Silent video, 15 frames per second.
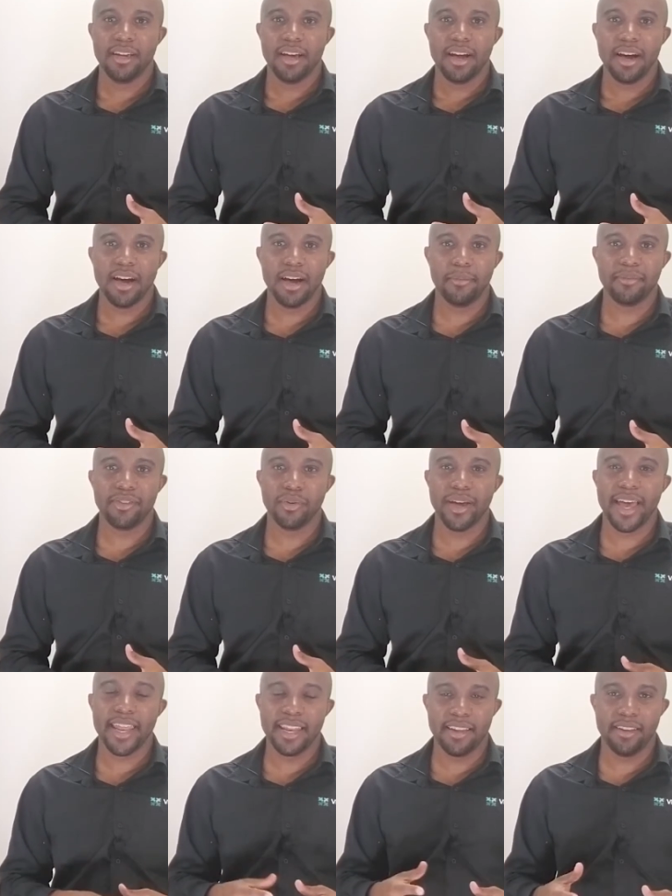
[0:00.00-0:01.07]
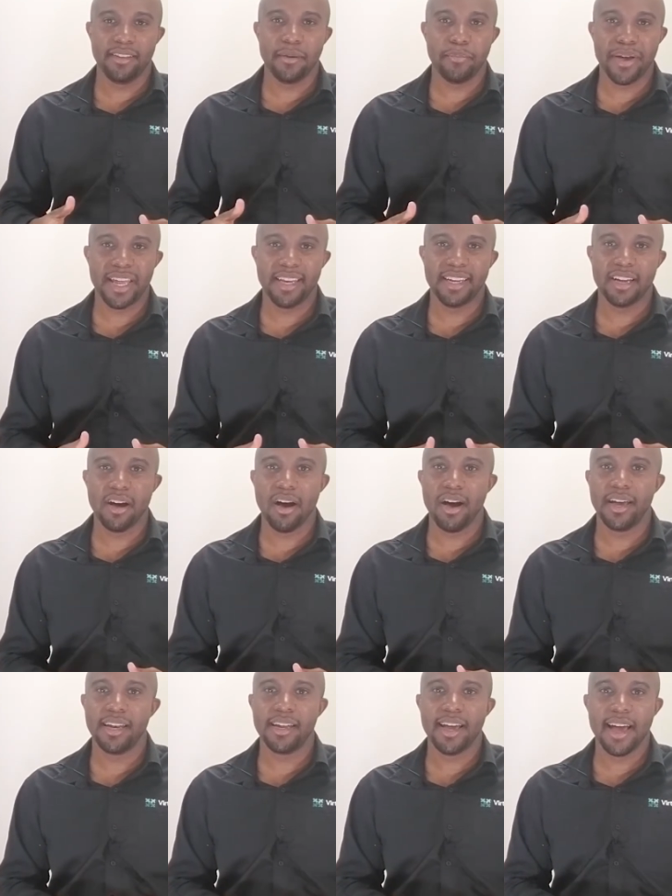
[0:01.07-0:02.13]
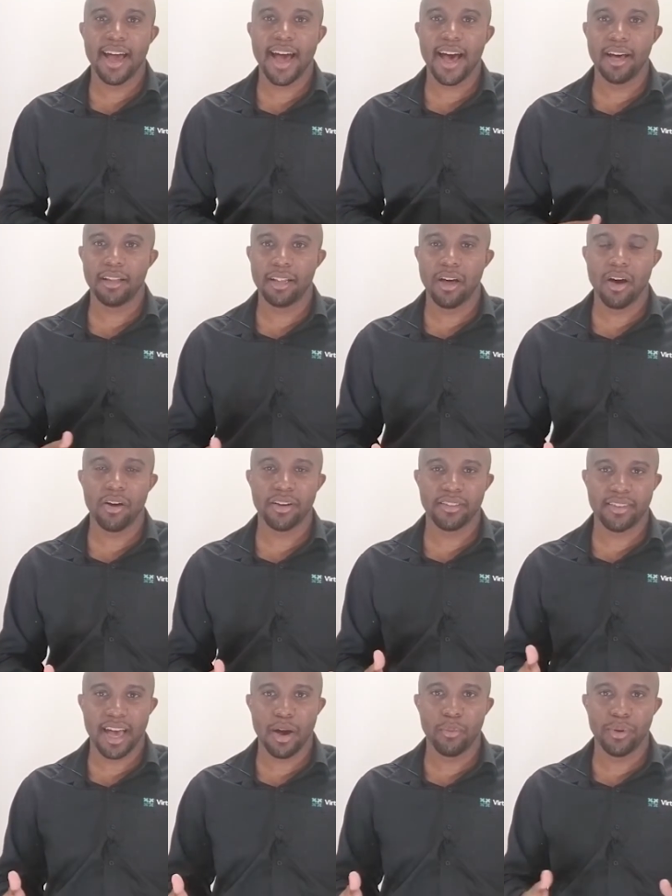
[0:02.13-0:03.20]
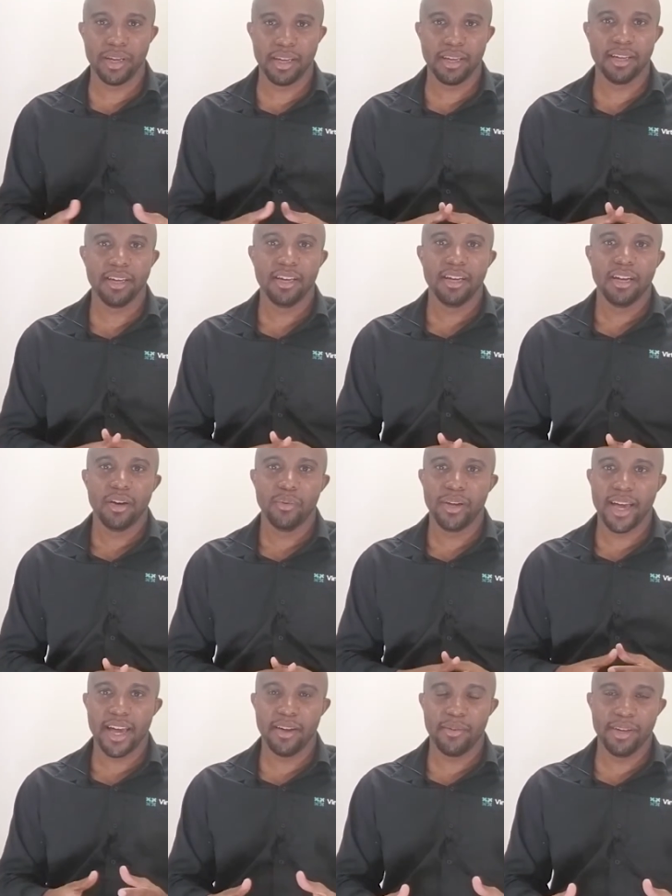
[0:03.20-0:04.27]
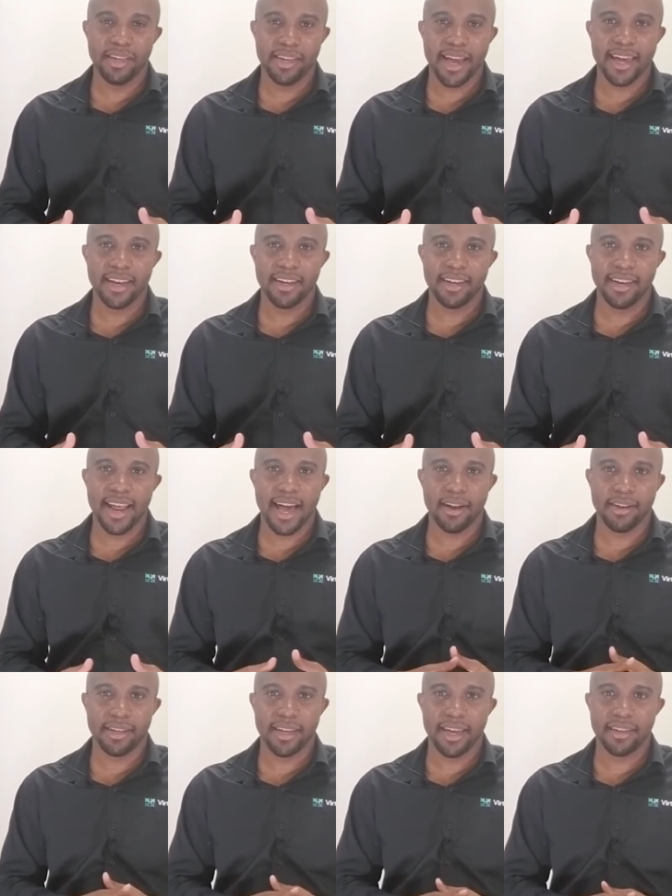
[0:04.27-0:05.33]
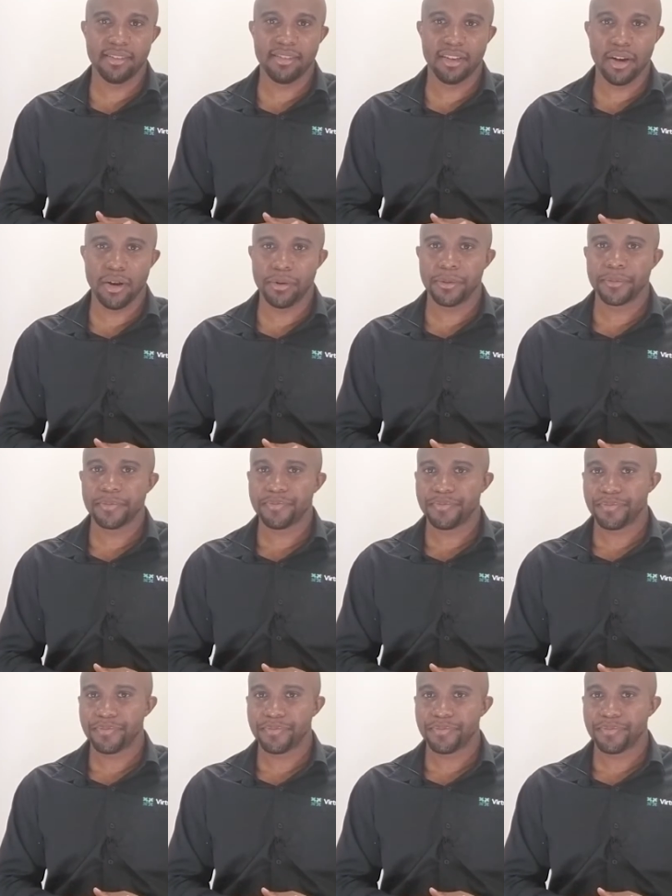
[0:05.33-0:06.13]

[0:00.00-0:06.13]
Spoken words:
to it, and depending on how long is how we edit it out again. So